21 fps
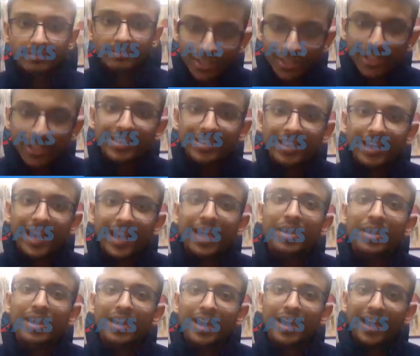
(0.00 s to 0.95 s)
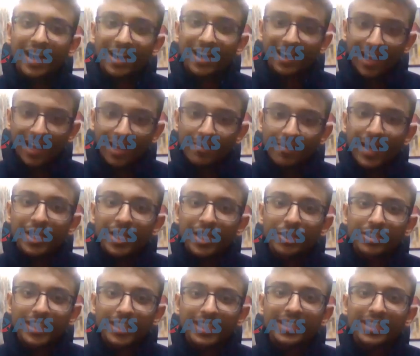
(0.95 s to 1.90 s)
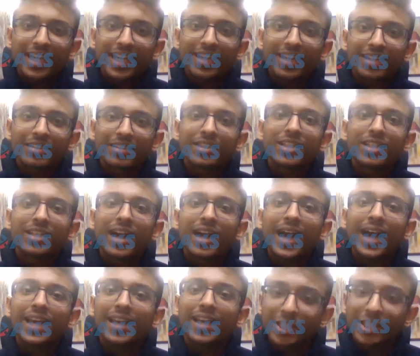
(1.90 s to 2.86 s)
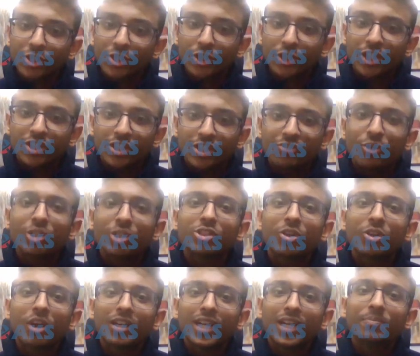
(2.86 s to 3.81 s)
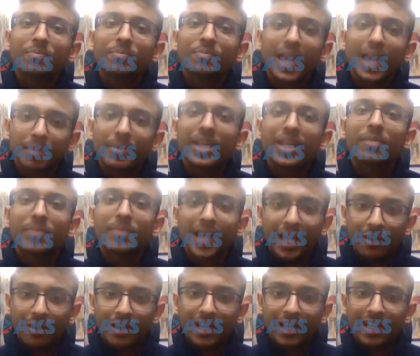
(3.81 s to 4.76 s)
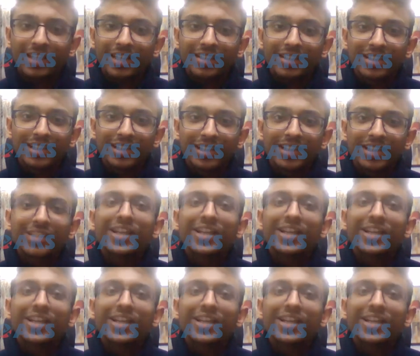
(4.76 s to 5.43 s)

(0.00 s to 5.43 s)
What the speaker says: Very sorry, sir. I meant to say that the higher education was not our primary priority.